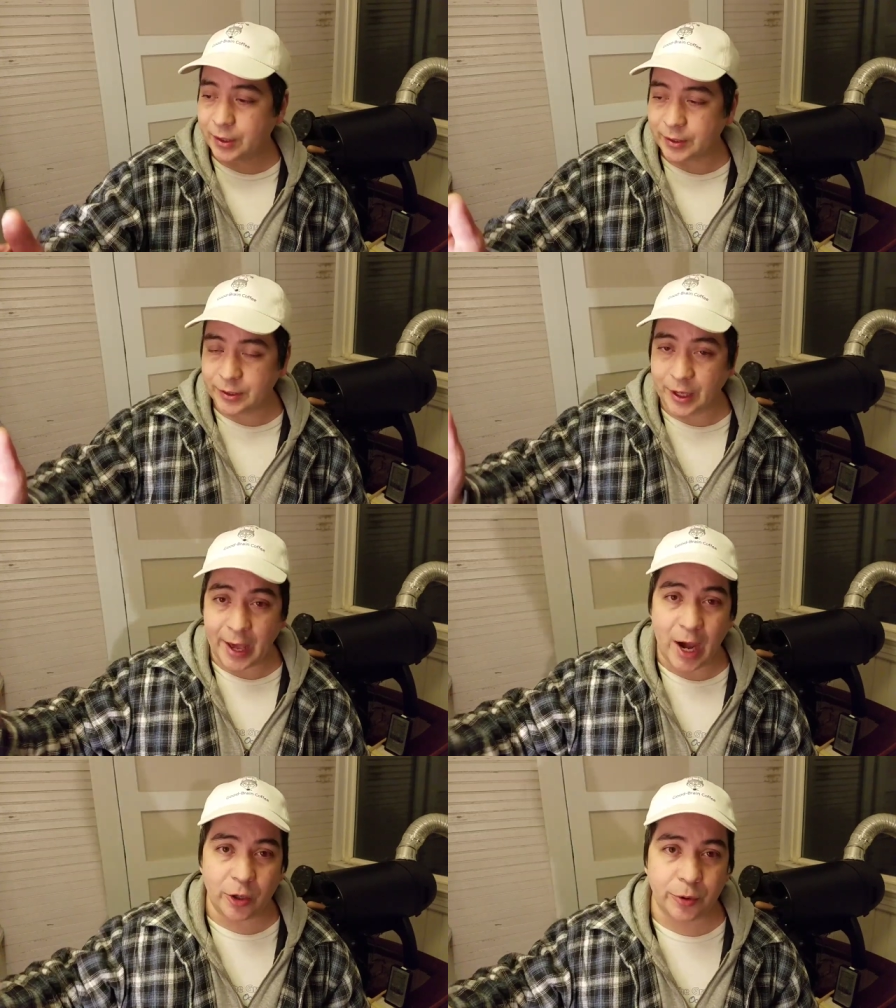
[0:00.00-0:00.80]

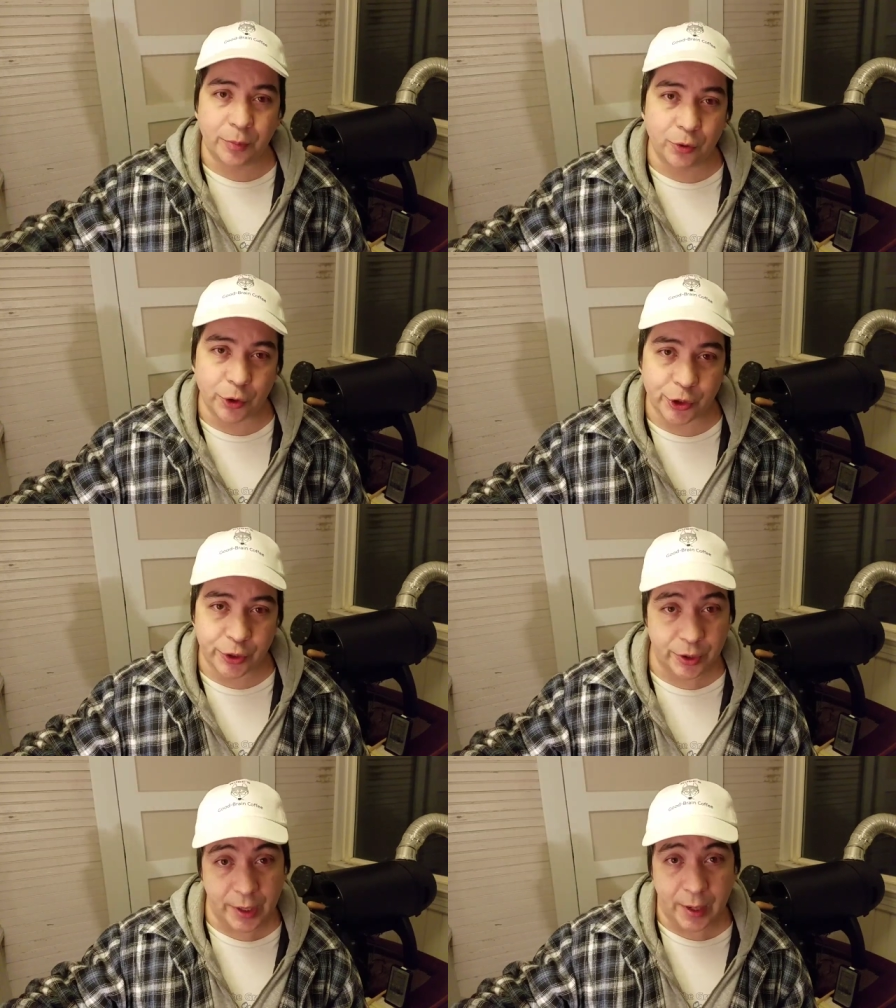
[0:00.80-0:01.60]
the outer
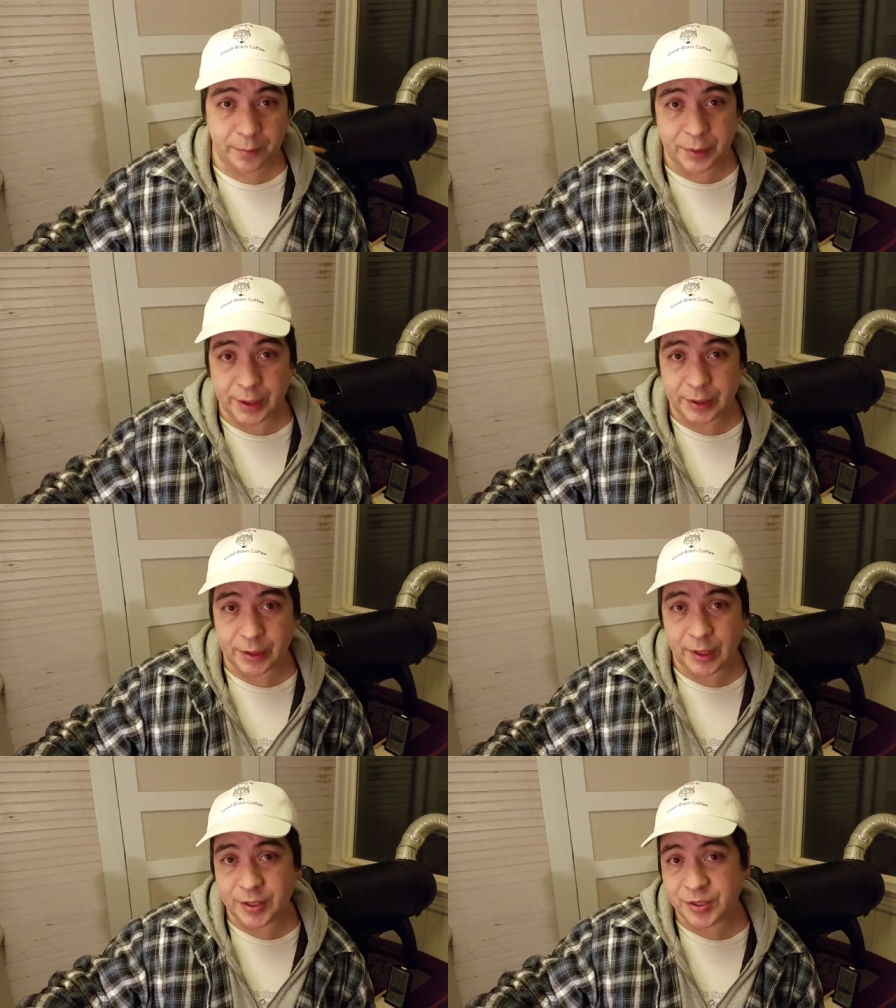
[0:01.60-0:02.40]
portion of that
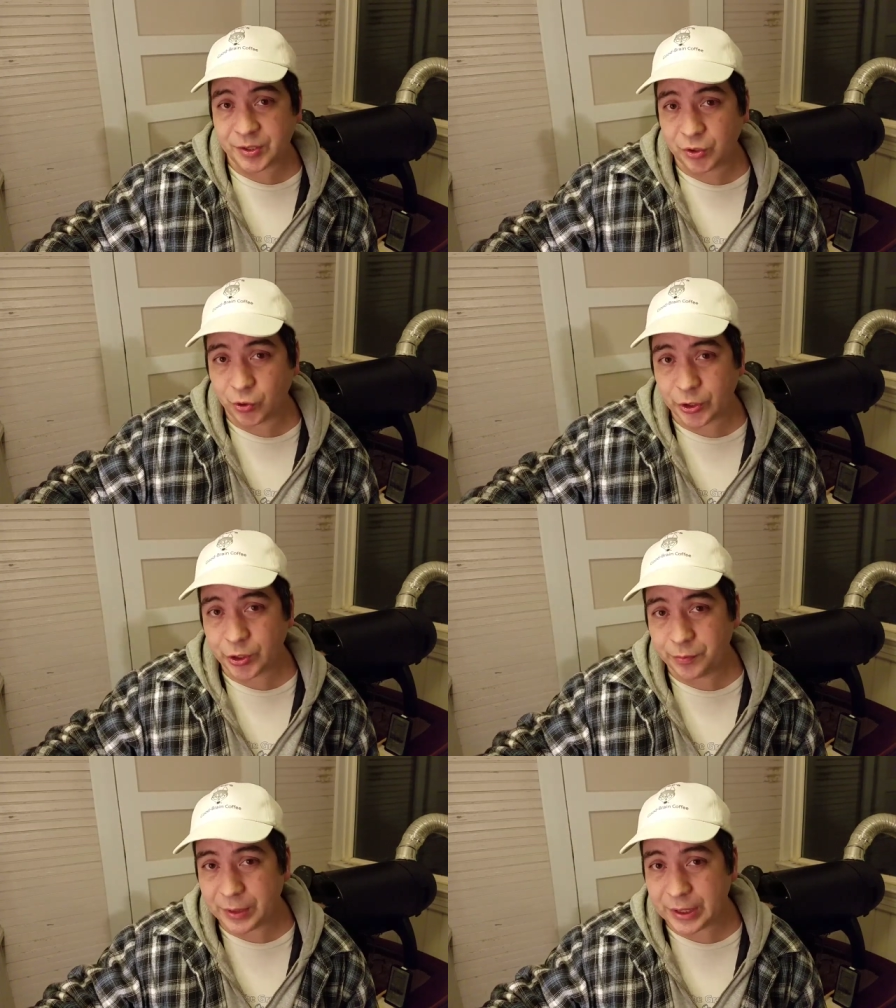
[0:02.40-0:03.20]
bean isn't going
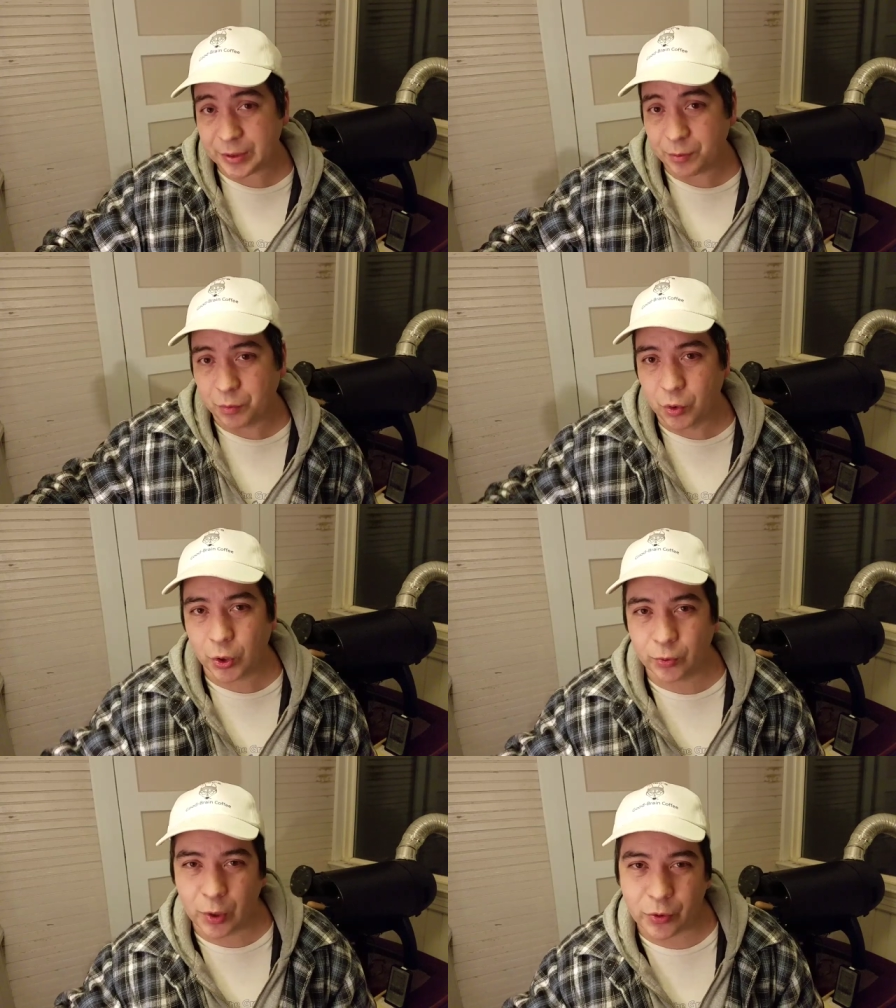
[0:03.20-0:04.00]
to be
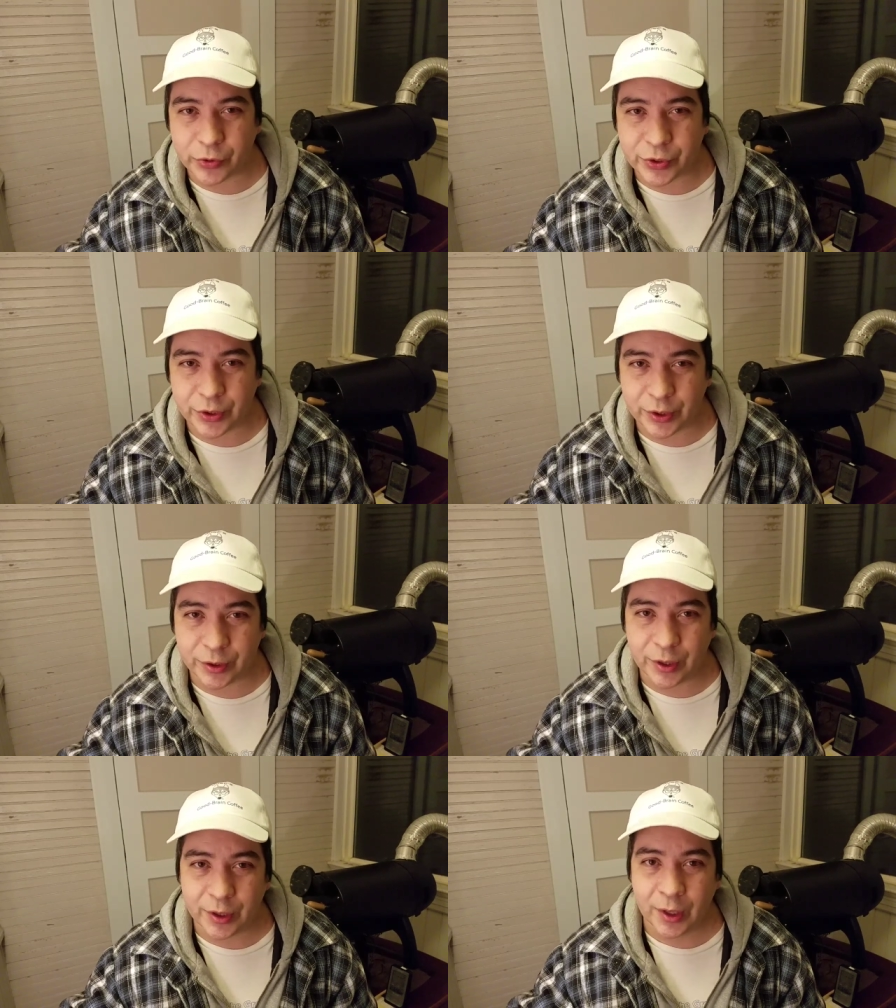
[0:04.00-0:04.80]
more
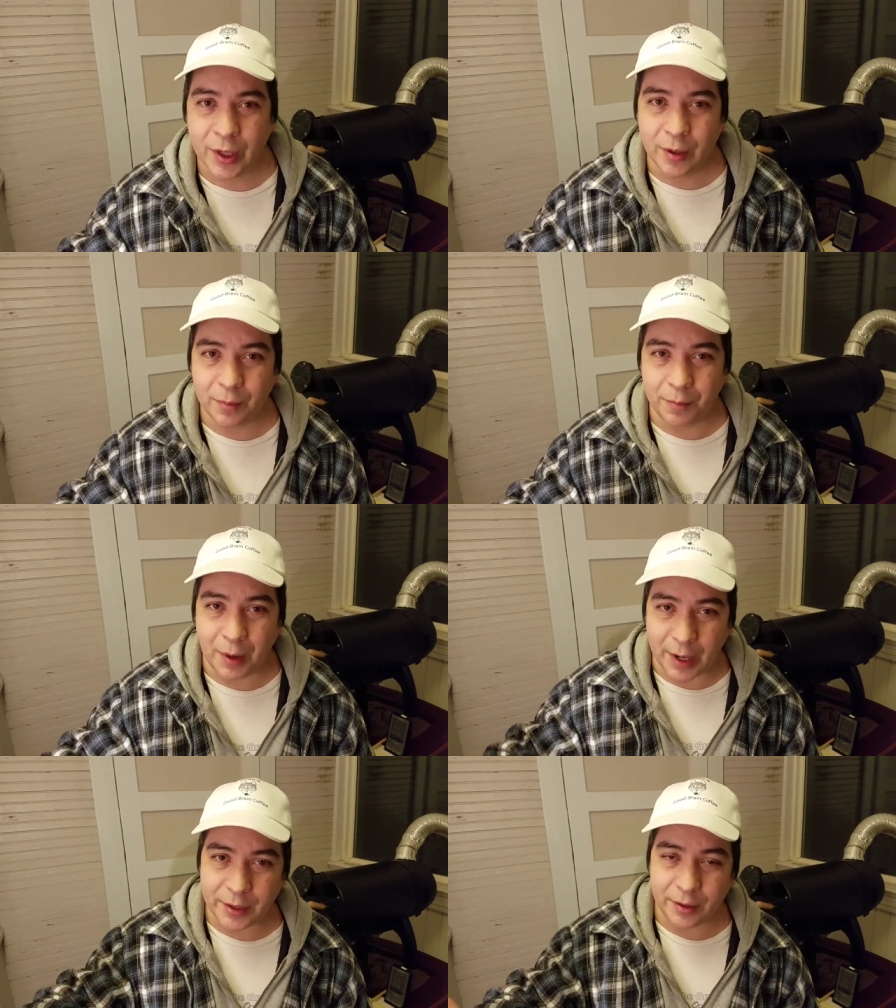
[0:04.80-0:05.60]
roasted
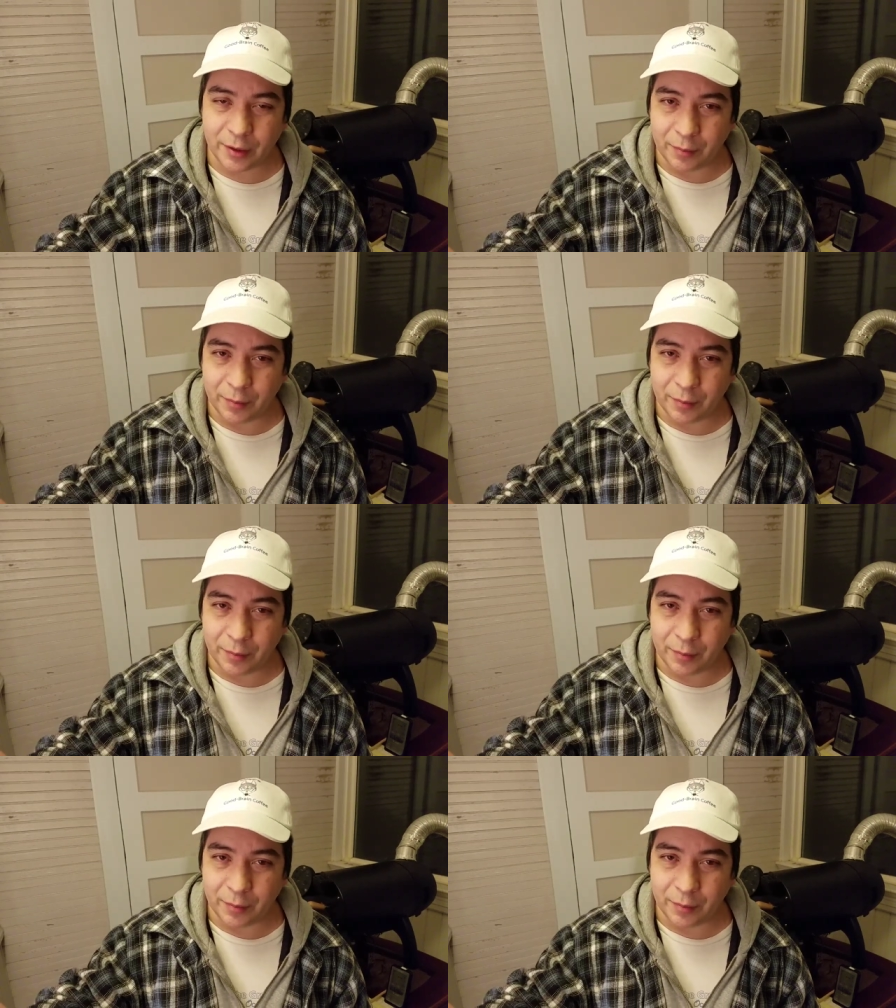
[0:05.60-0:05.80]
by,